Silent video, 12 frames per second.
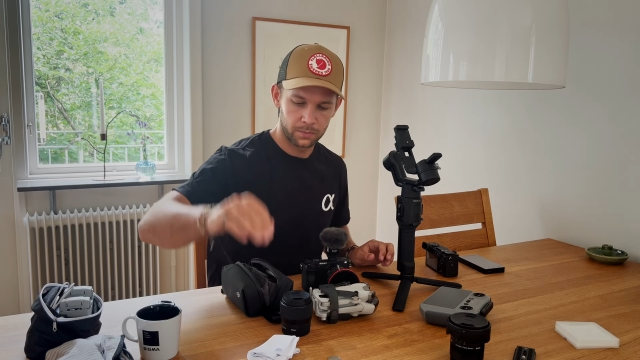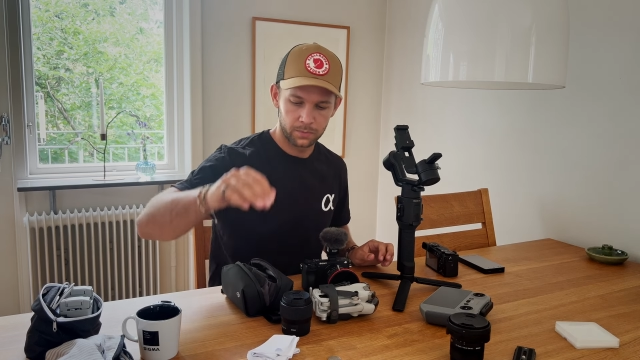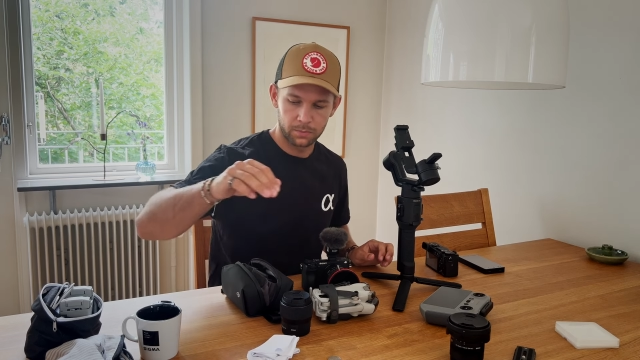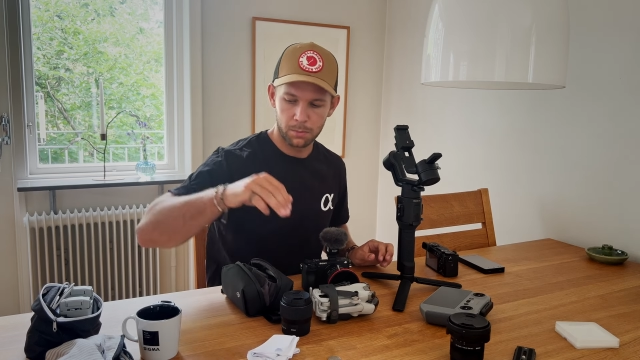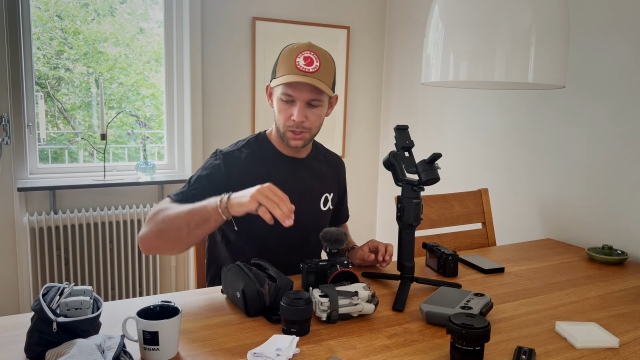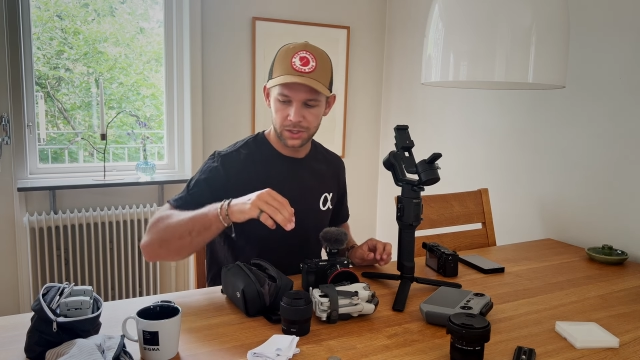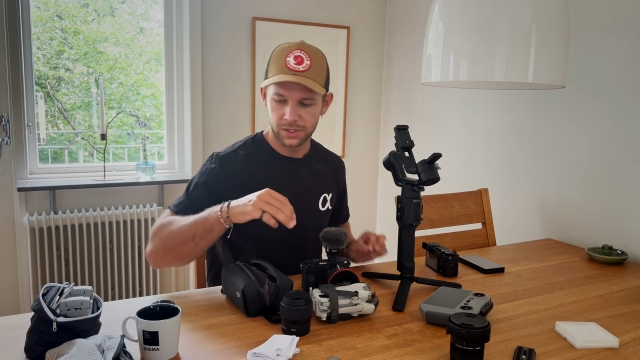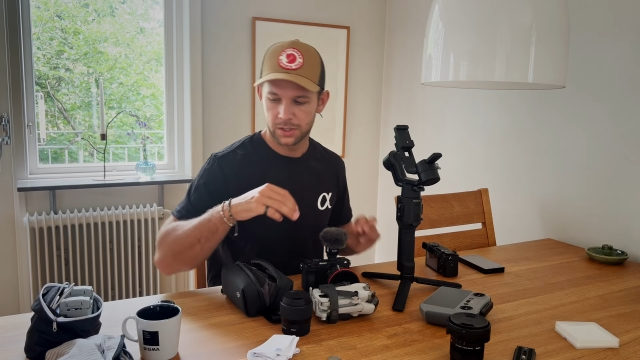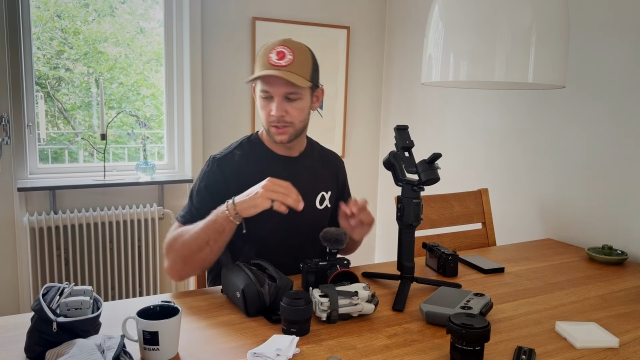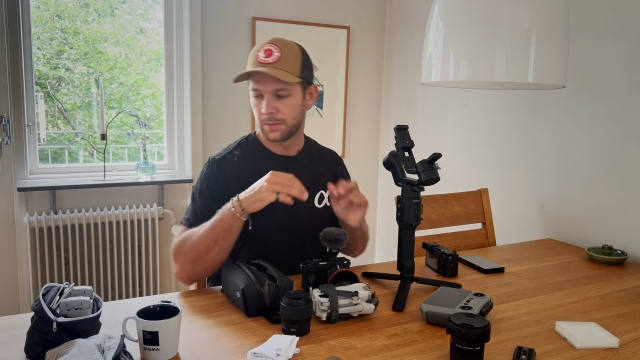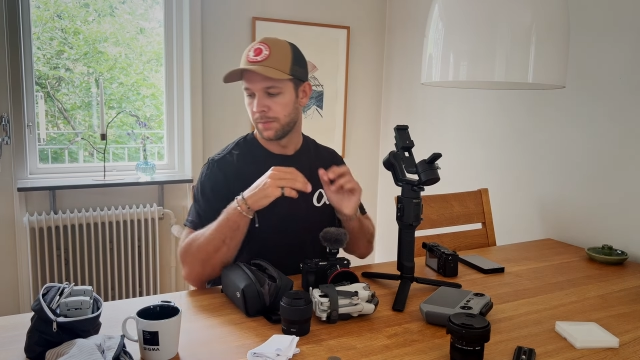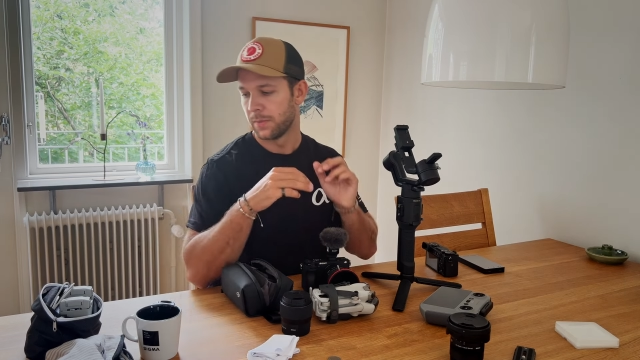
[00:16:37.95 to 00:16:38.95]

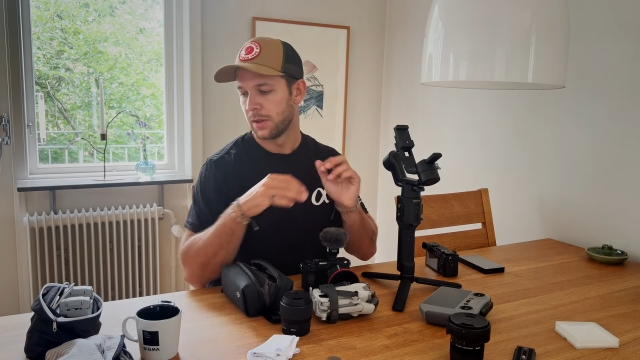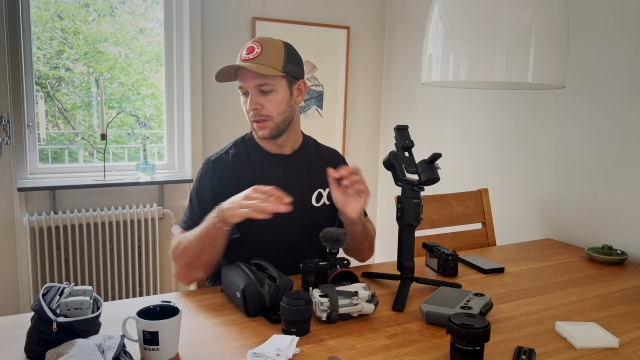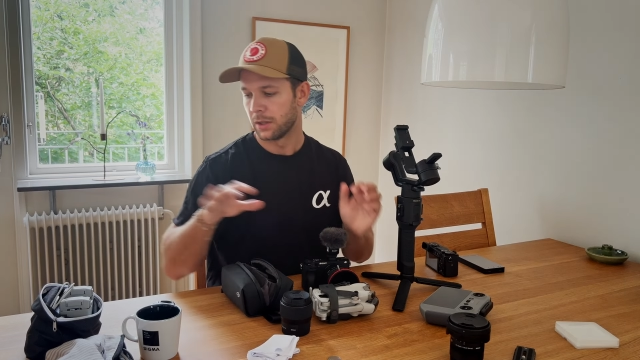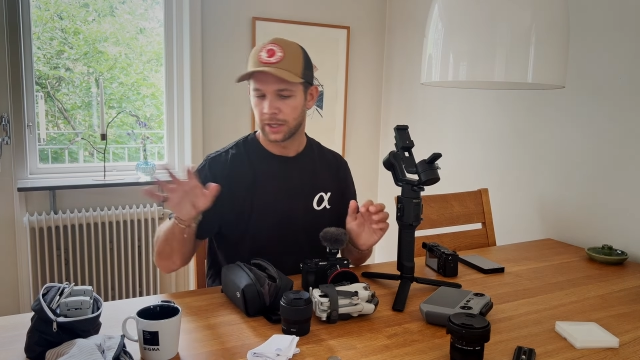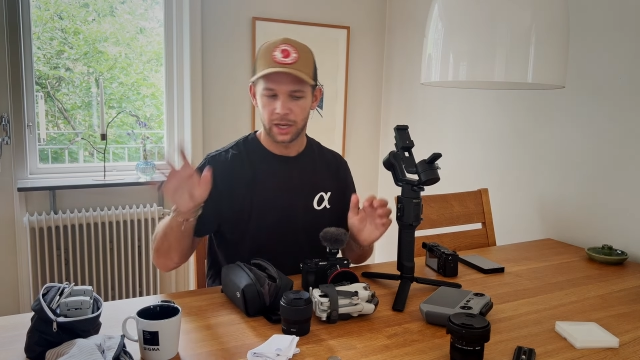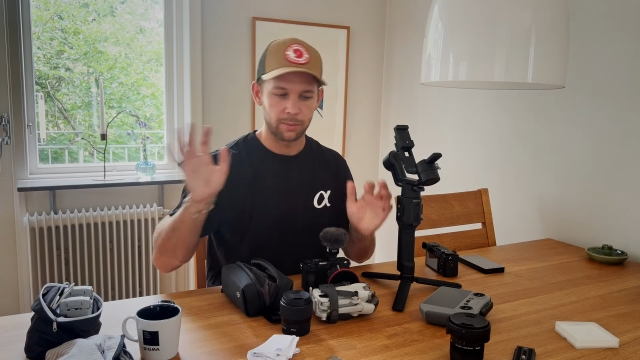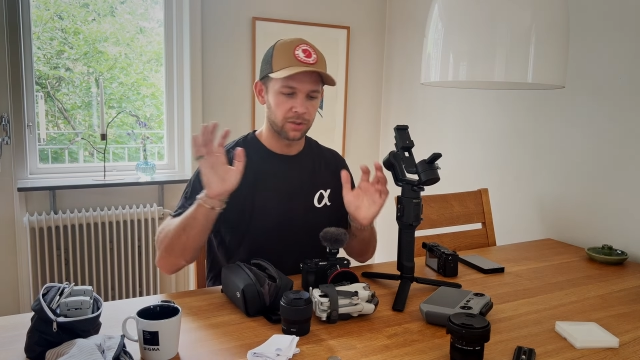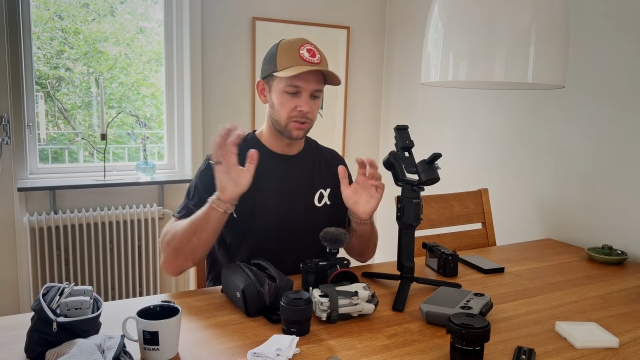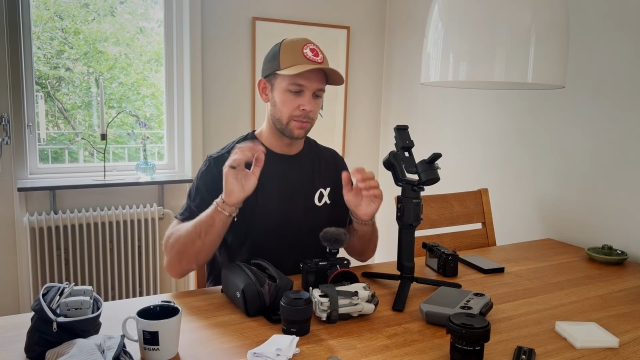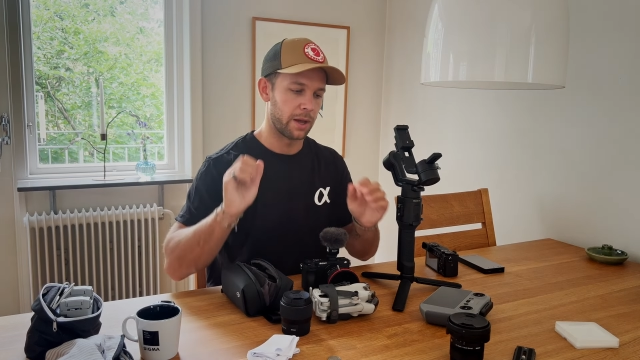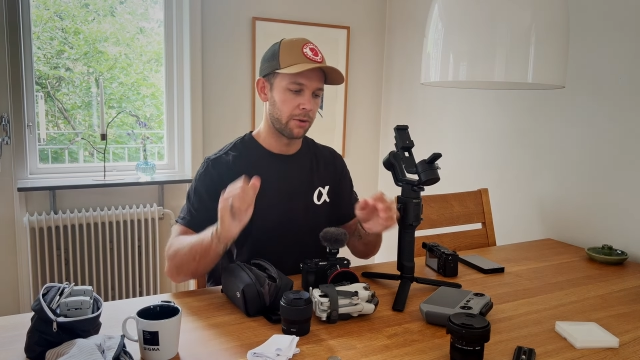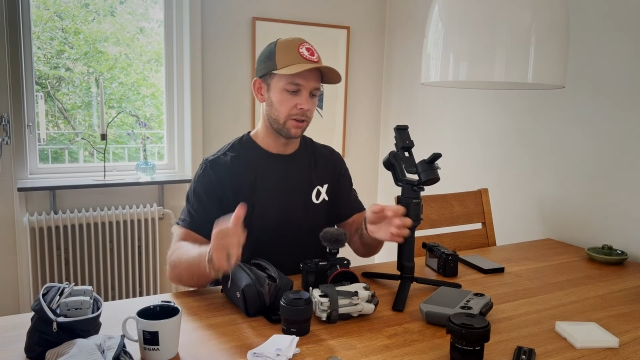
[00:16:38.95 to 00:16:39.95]
must, the cables, the
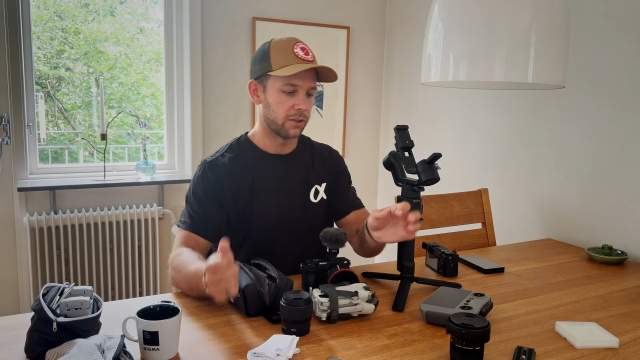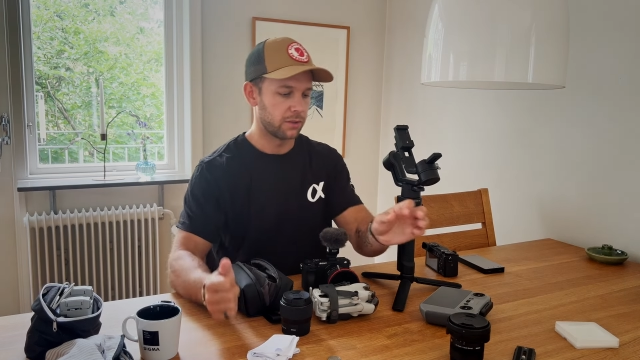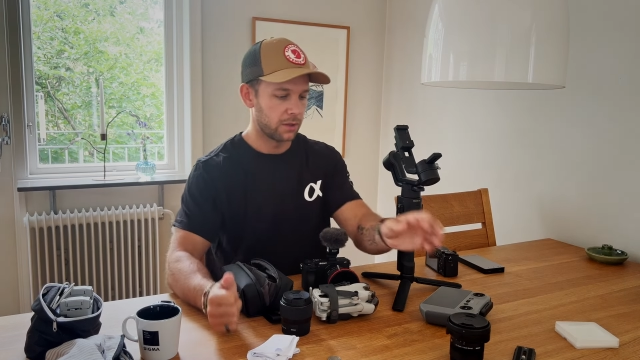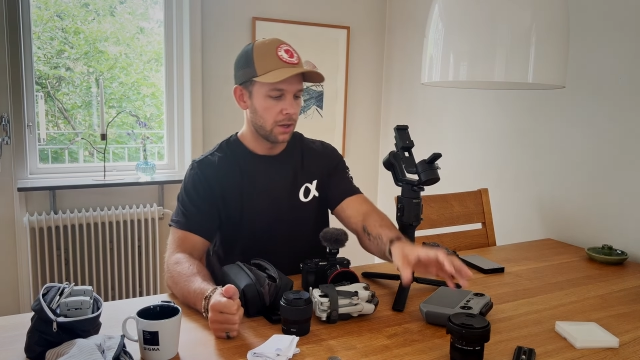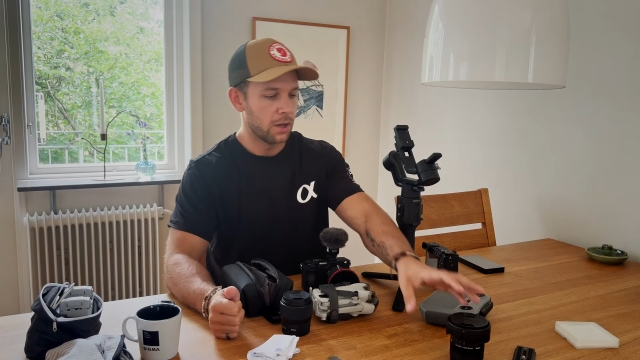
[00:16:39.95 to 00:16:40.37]
batteries.